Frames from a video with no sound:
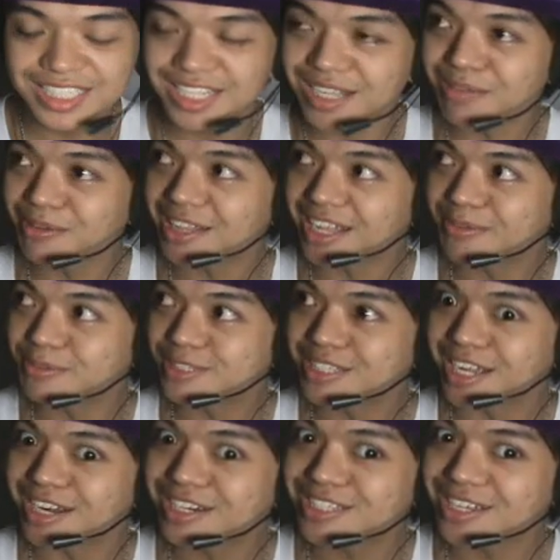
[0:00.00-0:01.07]
still went
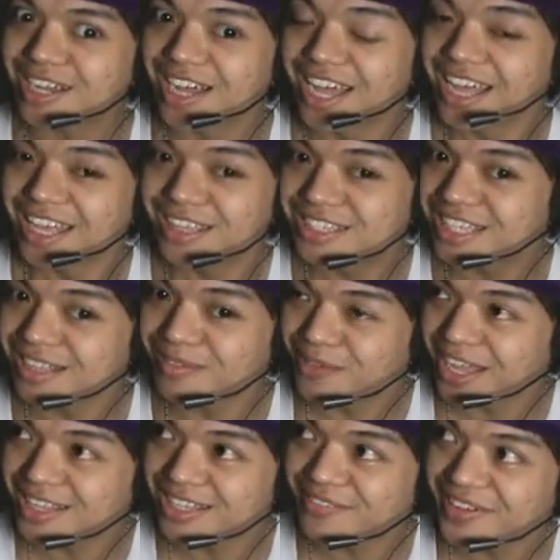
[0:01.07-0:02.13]
upstairs? Uh, he still
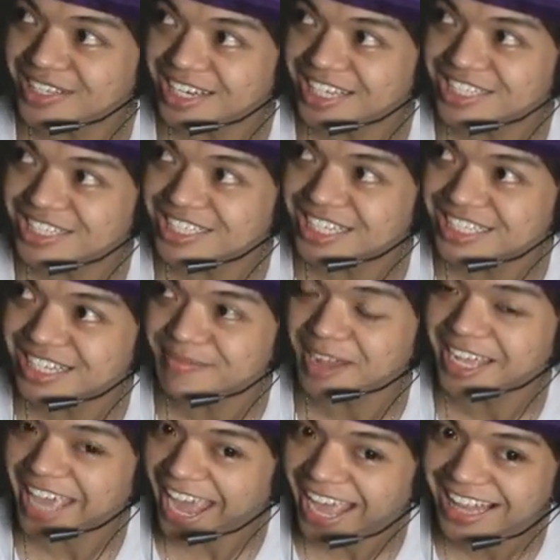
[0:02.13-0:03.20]
went to the ventilation system
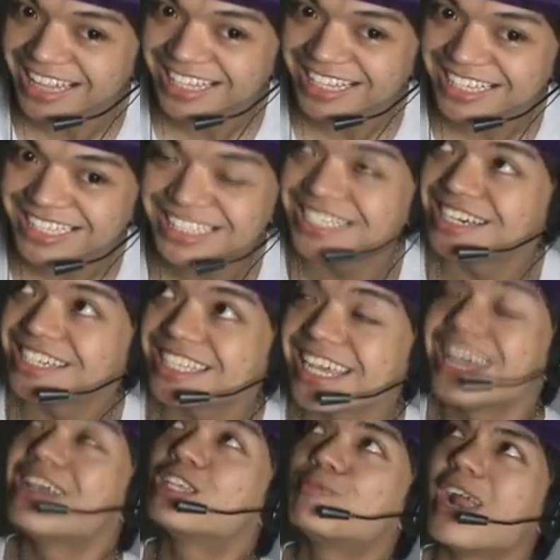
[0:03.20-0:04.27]
again?
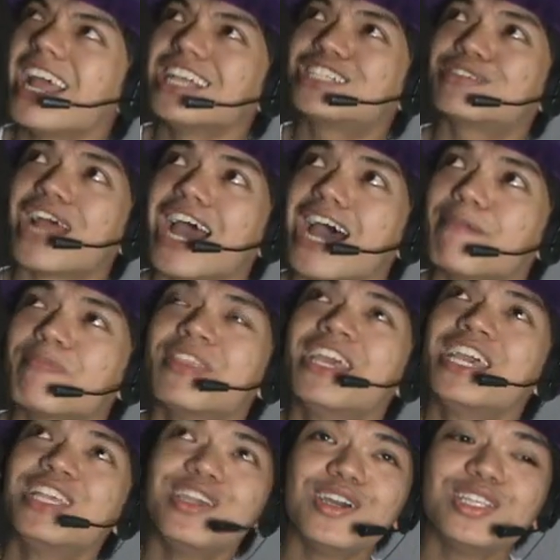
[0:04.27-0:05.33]
Seriously?
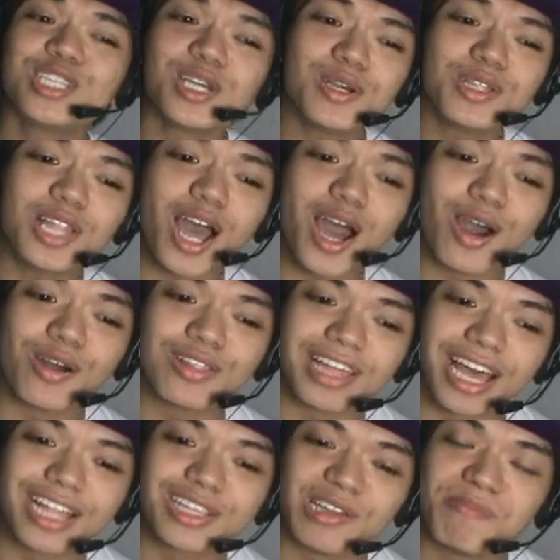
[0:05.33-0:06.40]
Springtrap! You do know
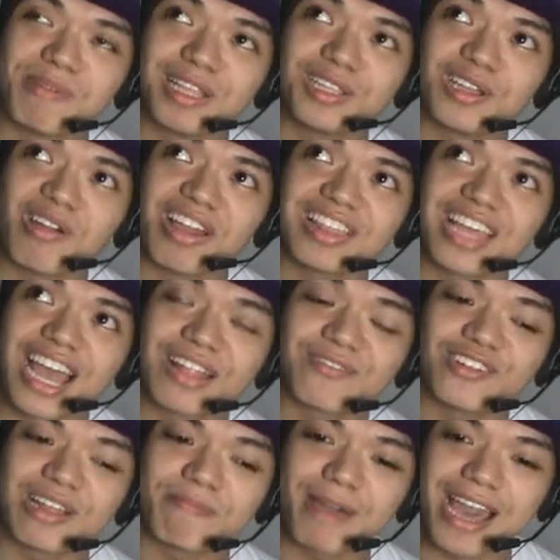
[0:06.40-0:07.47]
that you've been doing that
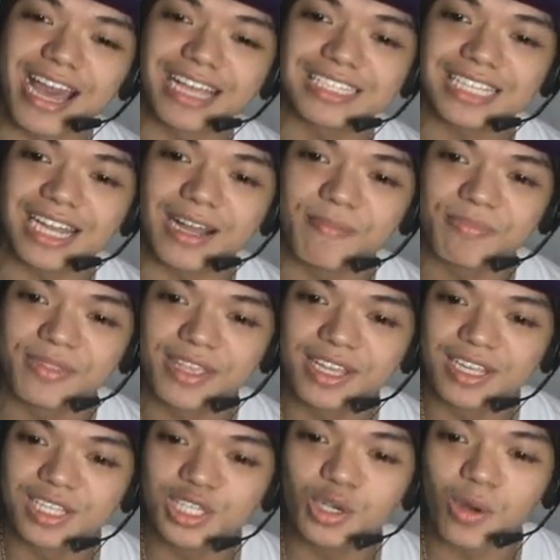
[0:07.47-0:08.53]
for the past, um,
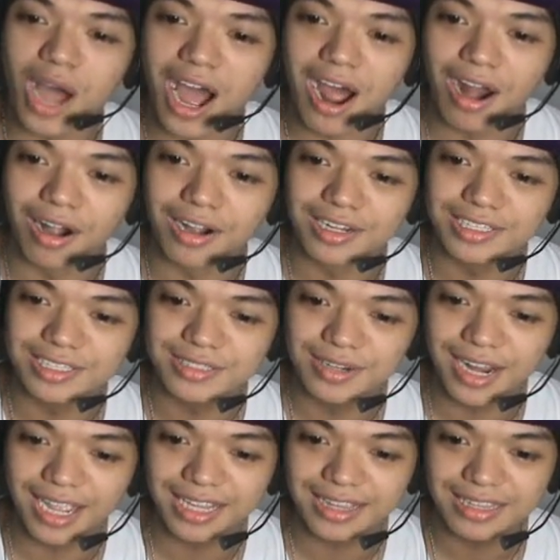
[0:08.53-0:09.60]
two hours,
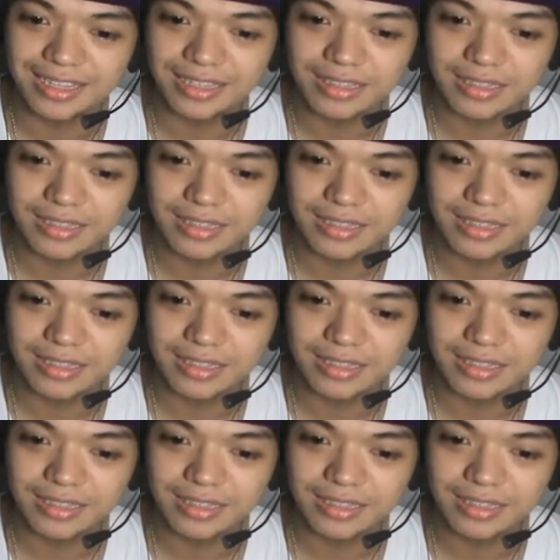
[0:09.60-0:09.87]
right?